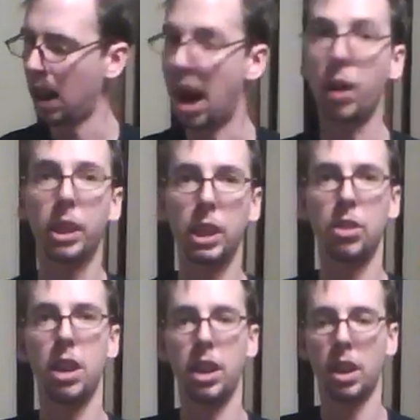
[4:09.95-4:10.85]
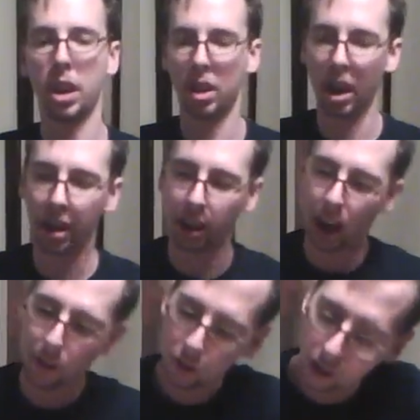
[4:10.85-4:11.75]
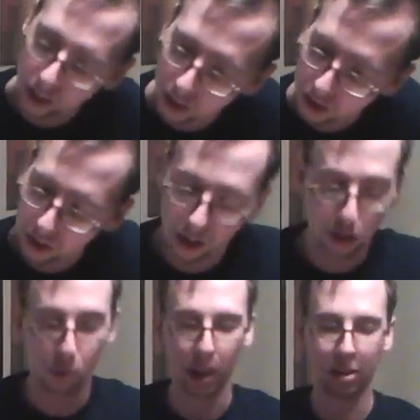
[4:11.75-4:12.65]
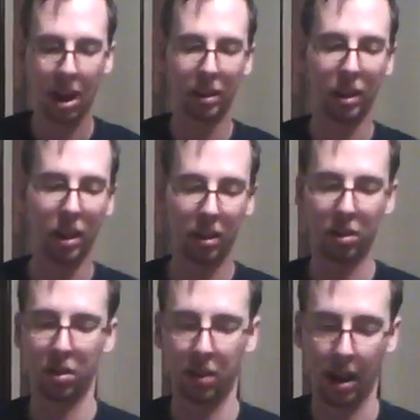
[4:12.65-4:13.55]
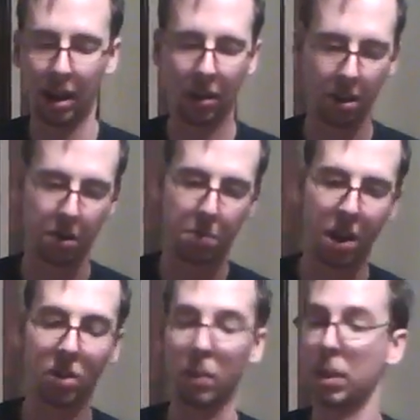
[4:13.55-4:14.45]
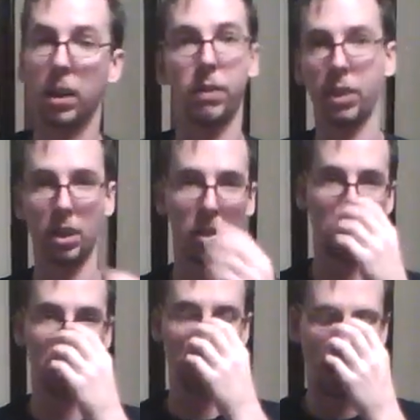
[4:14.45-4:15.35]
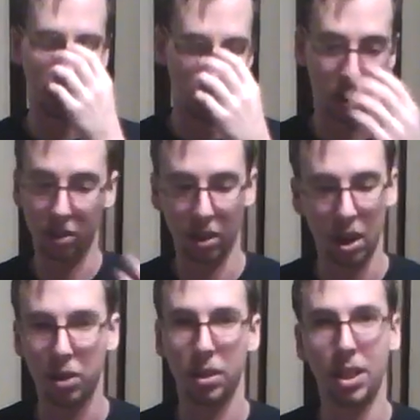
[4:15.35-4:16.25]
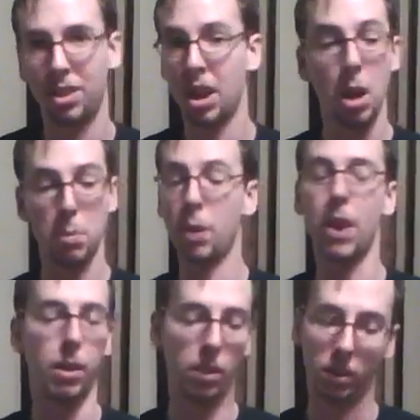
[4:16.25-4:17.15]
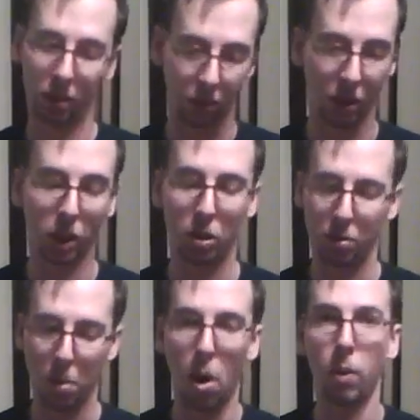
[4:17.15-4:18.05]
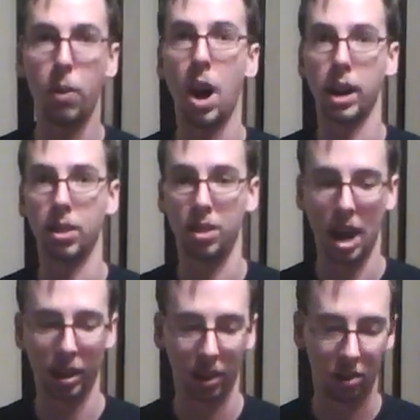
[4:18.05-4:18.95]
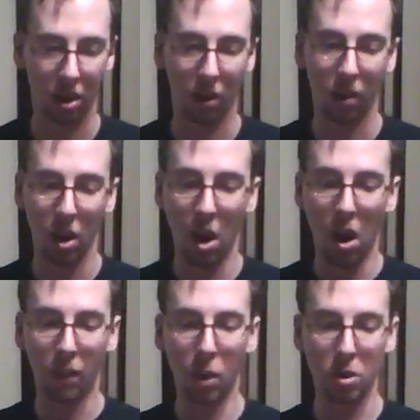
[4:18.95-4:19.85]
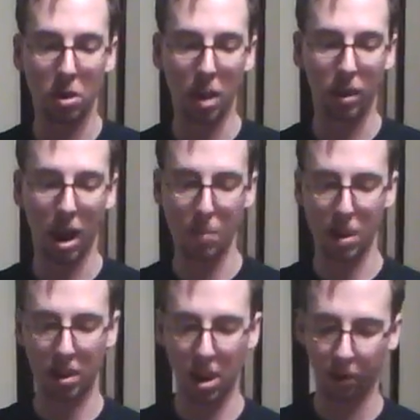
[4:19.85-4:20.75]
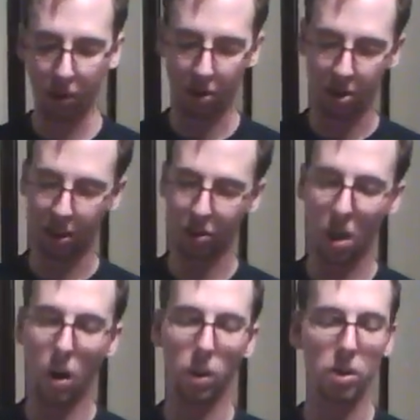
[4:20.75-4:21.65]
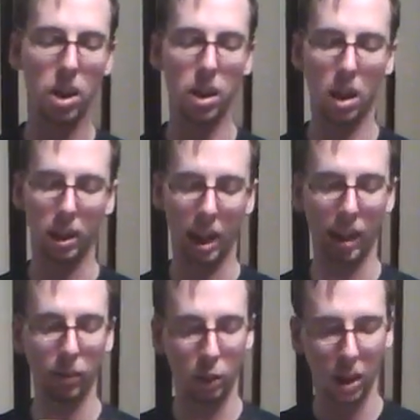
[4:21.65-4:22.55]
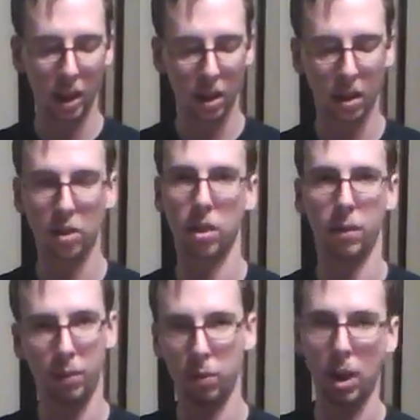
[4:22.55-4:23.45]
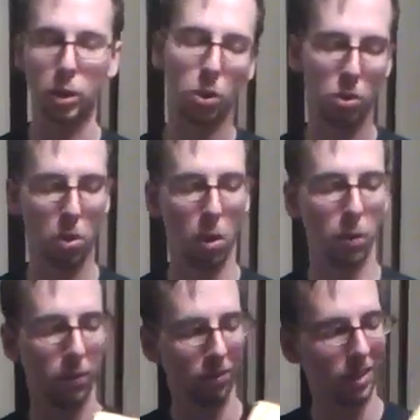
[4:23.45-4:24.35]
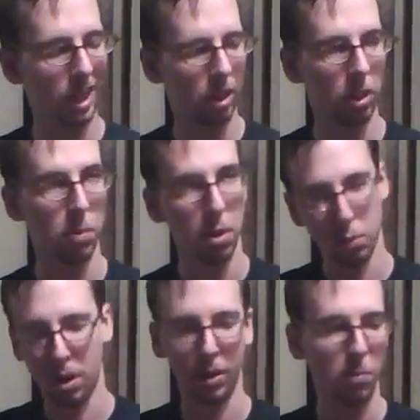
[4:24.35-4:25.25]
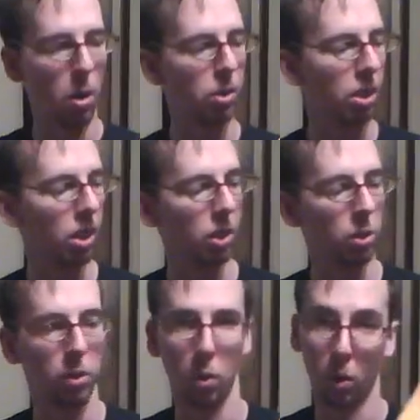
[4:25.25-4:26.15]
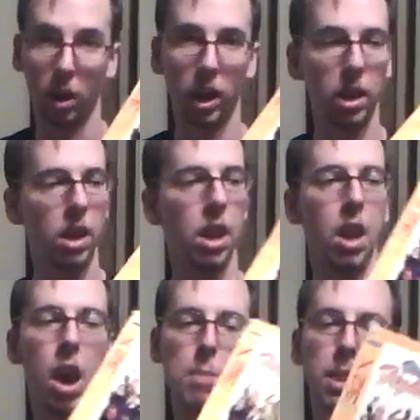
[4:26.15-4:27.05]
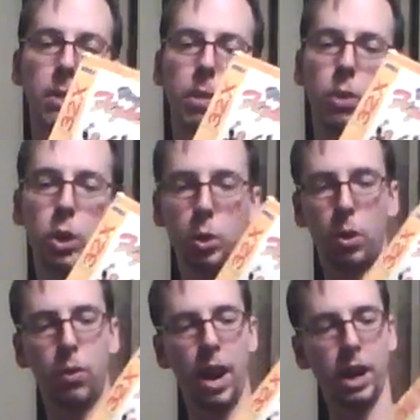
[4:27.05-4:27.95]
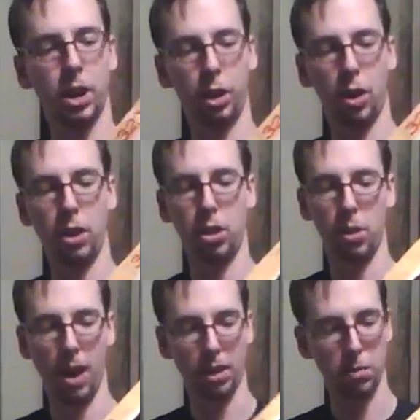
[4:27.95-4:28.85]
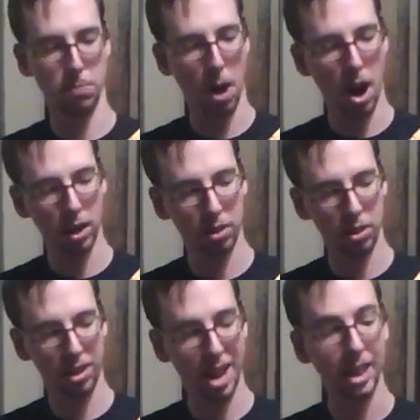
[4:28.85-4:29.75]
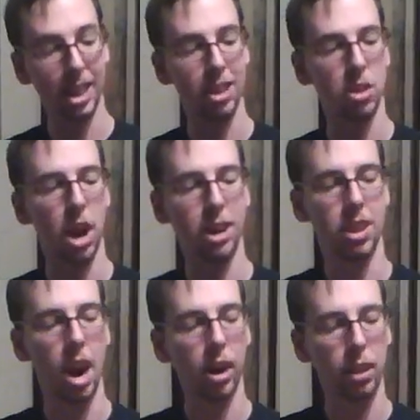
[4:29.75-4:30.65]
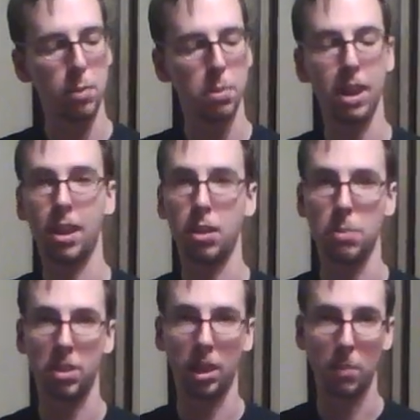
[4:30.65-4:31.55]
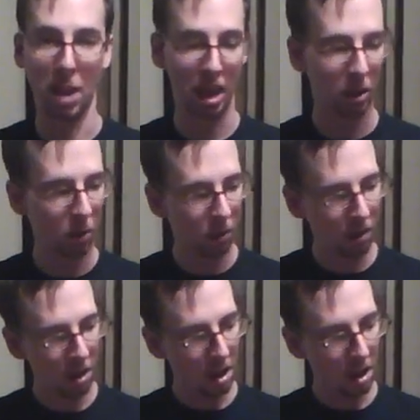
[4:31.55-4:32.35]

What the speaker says: I don't think Jason got any games really this week. Sadly, I think that's surprising, but sometimes that's how it goes, you know. Sometimes we've had very small finds, sadly. So first up that I picked up for $6 at Game Trader. It's a retro store in one of the malls here in Oregon. I picked up a Virtual Fighter 32X boxed. Sadly, it is not entirely complete. It is missing the manual,